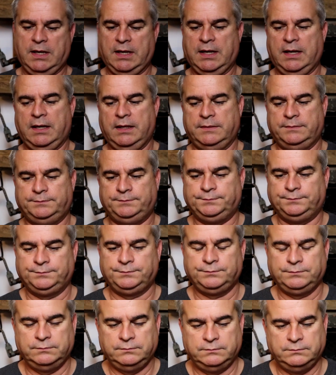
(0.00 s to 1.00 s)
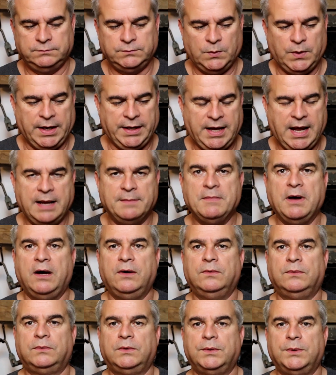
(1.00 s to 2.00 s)
when it came
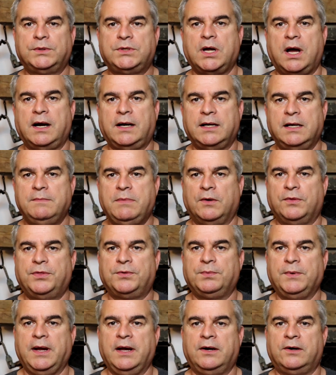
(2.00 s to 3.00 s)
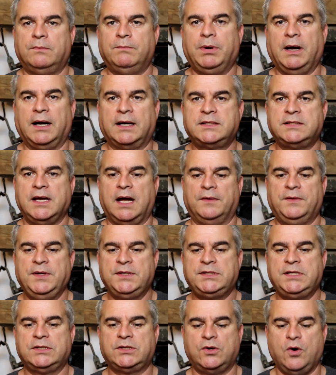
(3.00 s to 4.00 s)
out, we were talking about $300. Now,
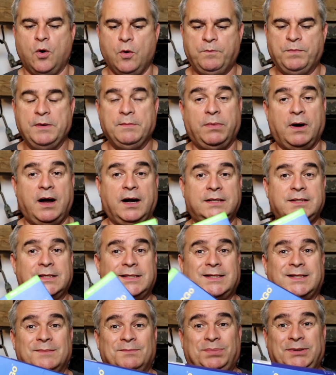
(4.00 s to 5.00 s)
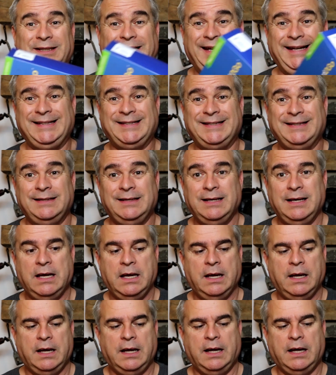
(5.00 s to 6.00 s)
this is an open box. It's complete.
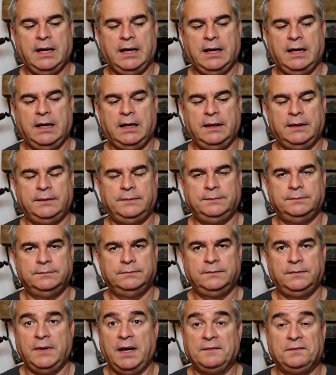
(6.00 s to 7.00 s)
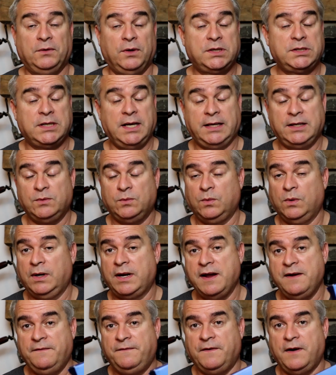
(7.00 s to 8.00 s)
It looks like it's
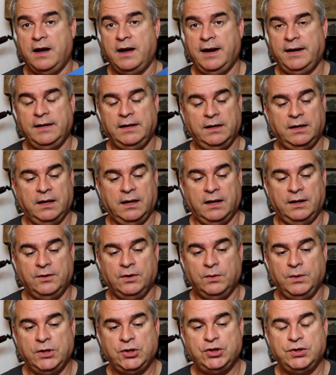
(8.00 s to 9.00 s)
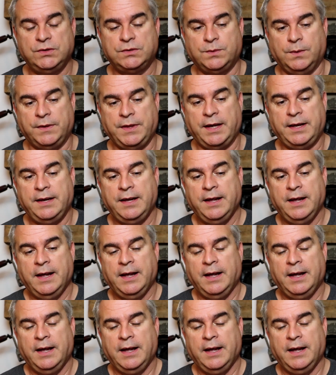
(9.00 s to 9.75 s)
working fine. No issues with it.